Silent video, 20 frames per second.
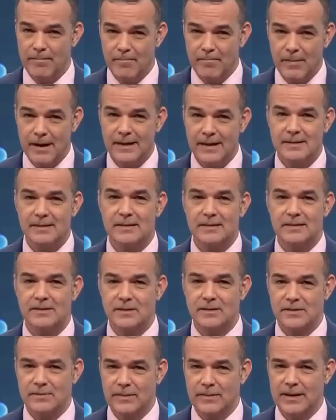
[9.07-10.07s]
We might,
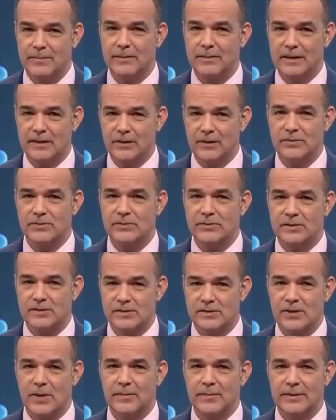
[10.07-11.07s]
just might be closer
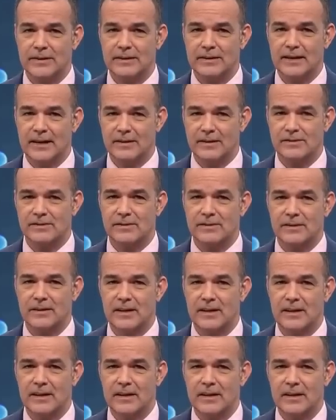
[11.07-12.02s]
to stopping cancer.